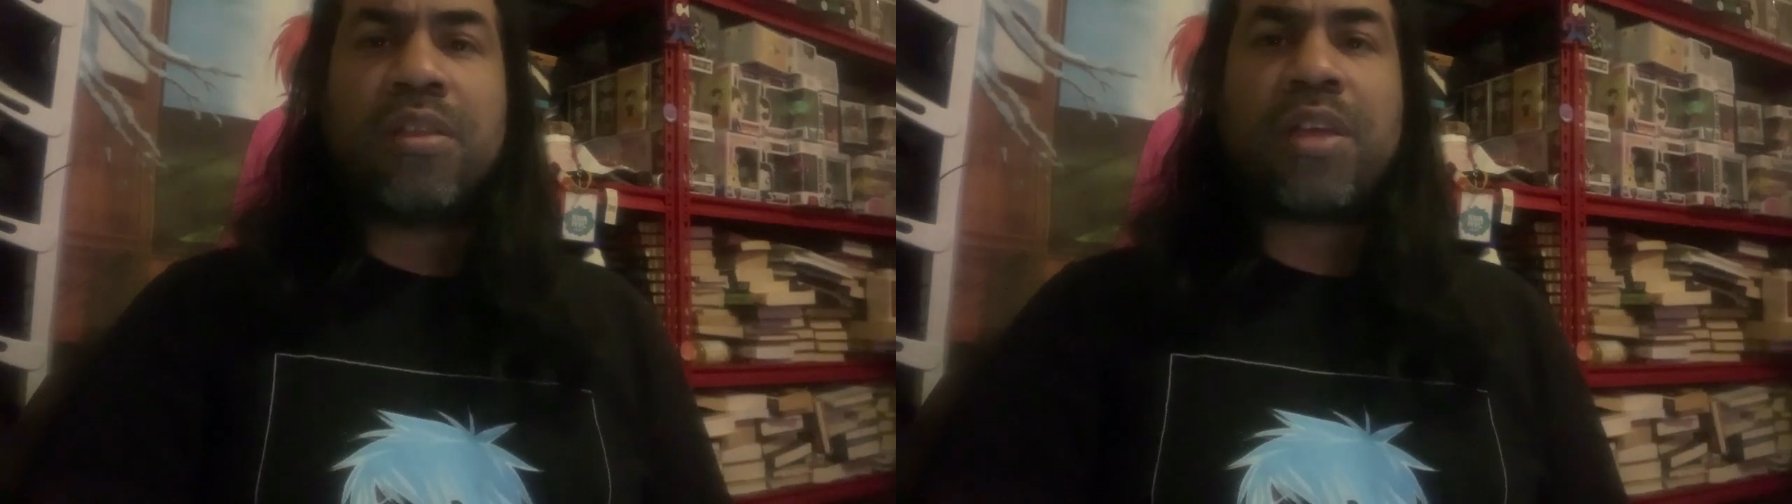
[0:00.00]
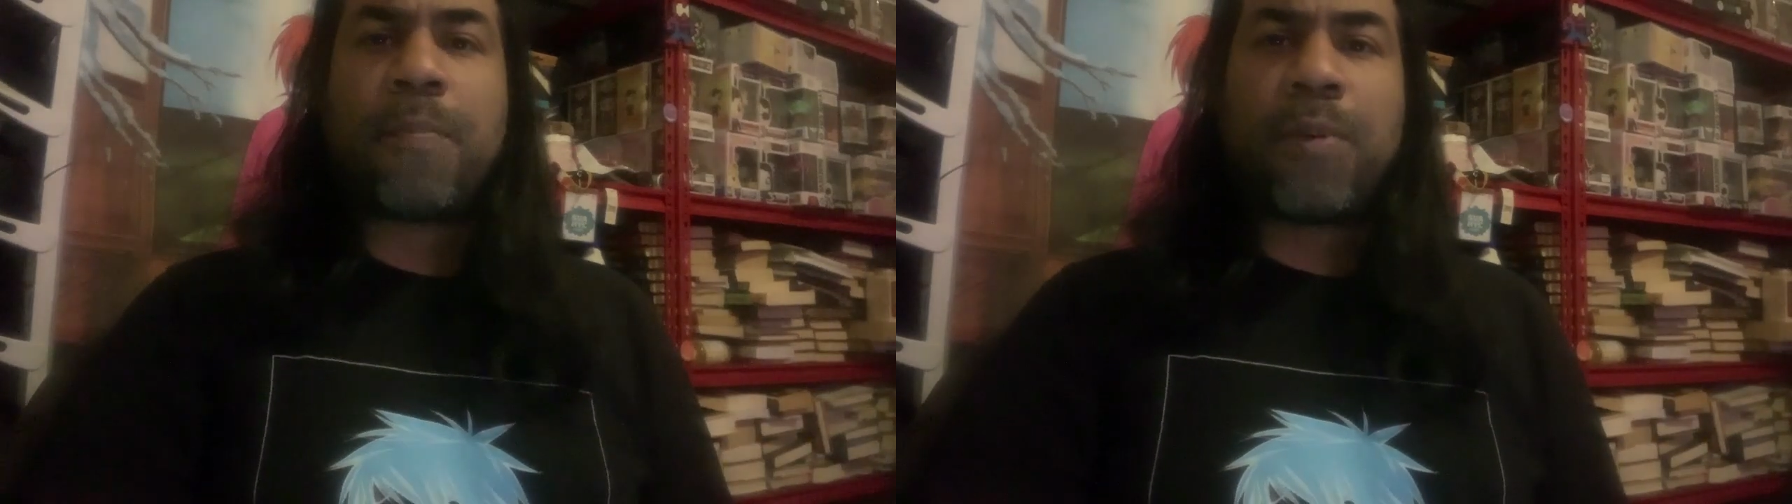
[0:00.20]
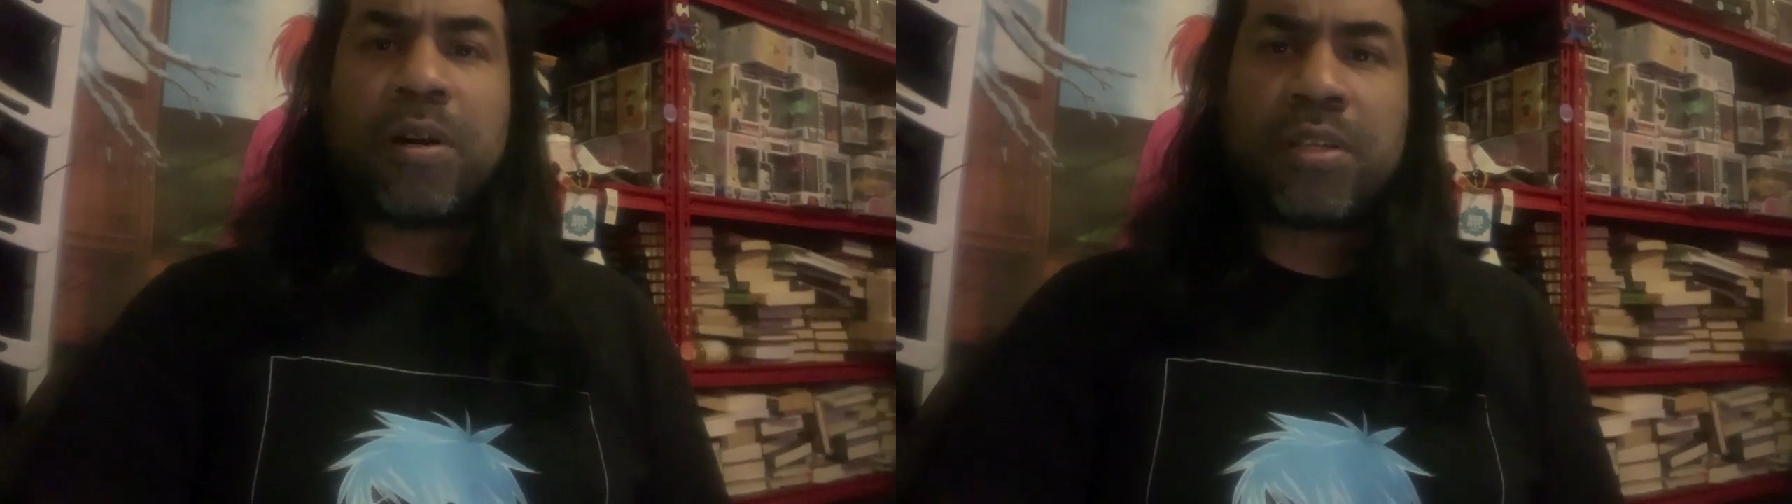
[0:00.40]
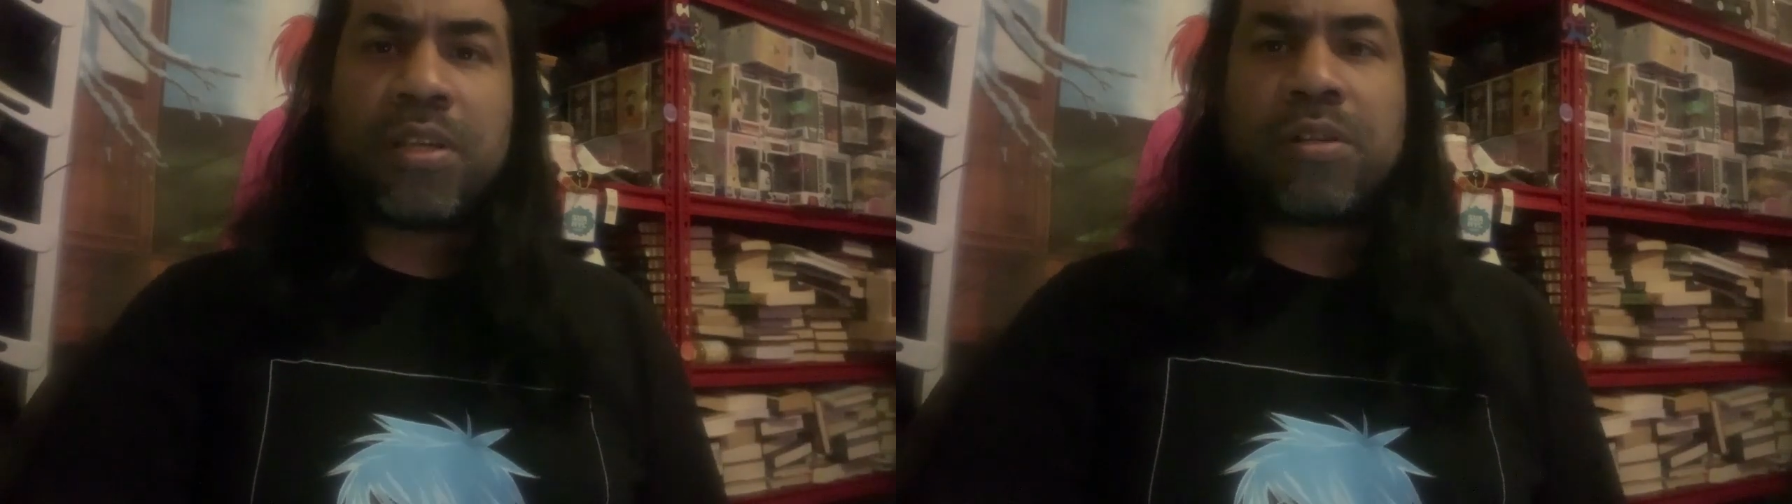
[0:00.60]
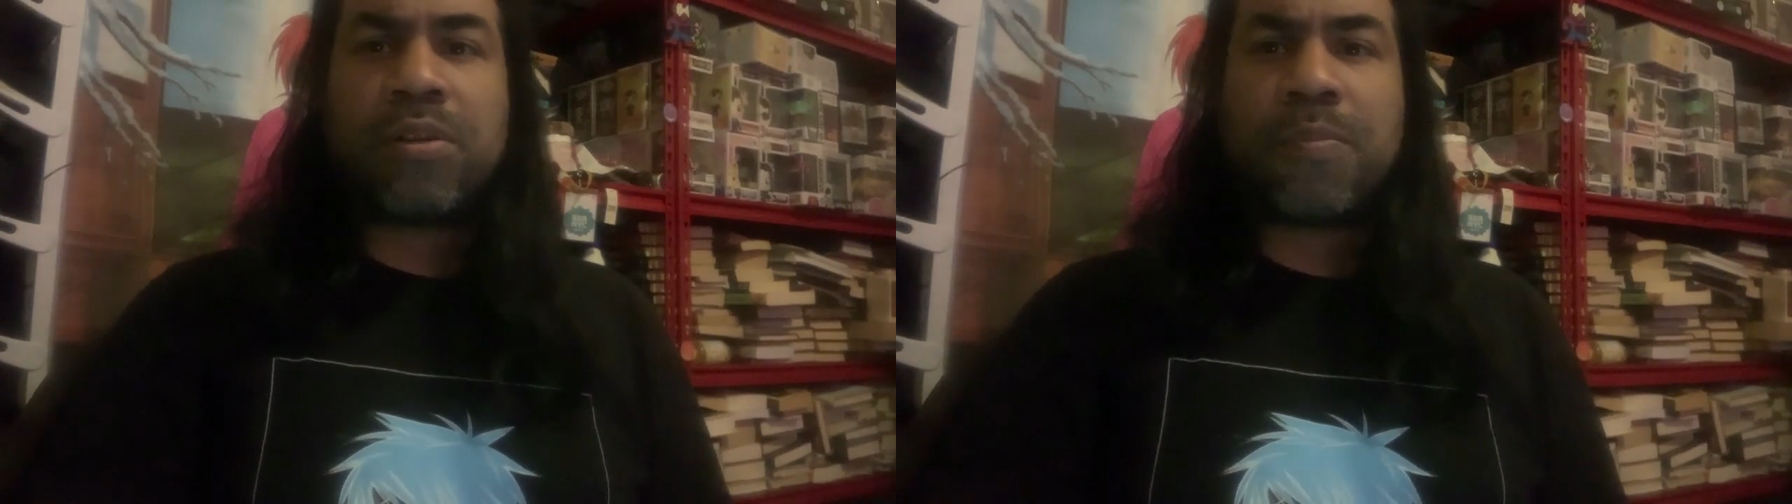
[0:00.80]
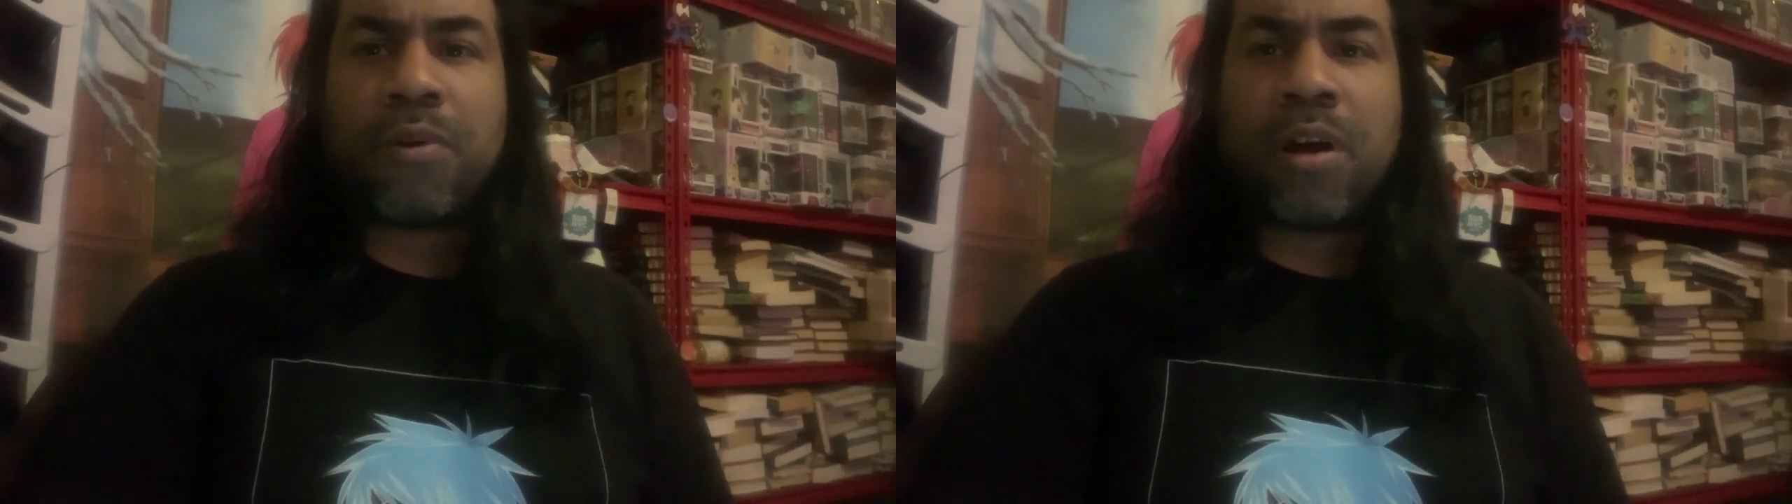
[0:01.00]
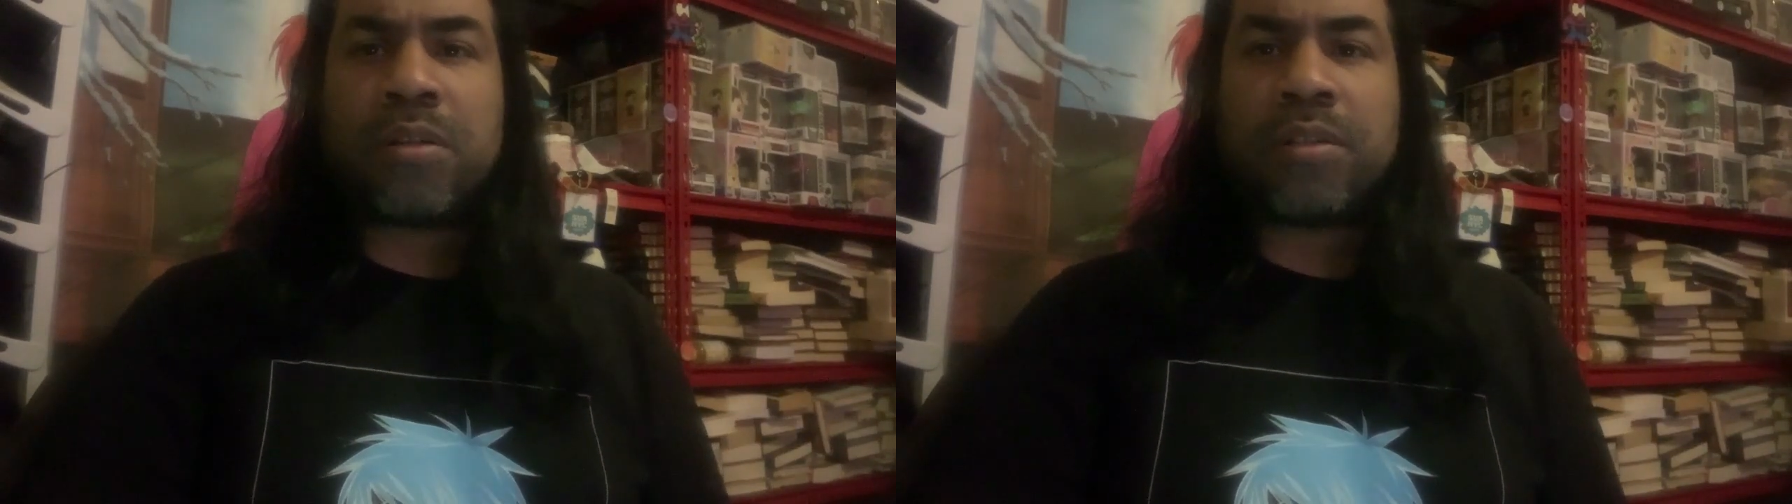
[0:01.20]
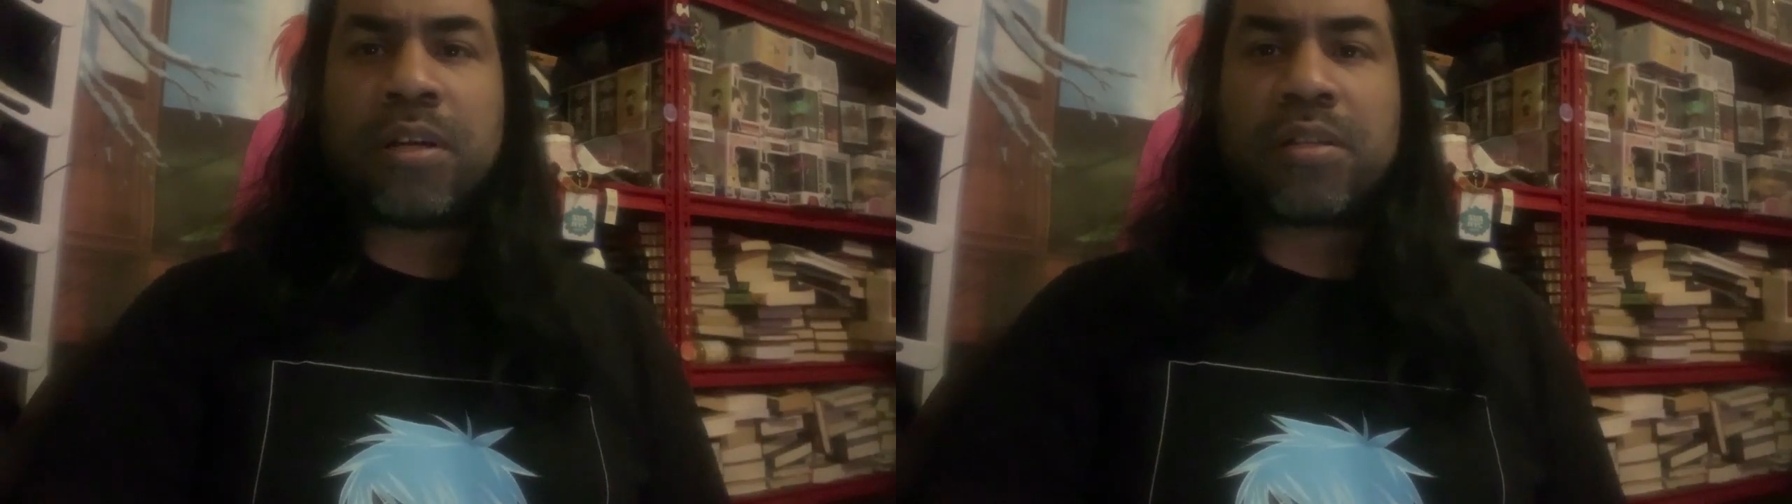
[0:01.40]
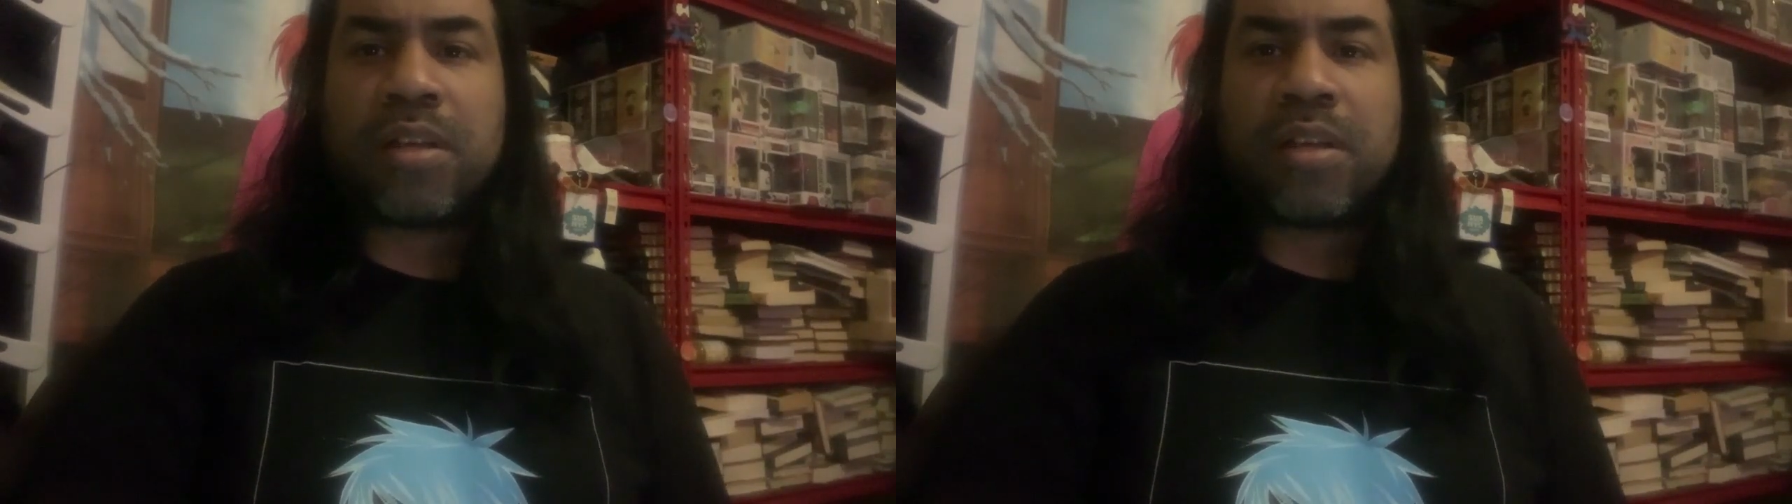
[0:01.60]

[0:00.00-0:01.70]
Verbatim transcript: that particular project,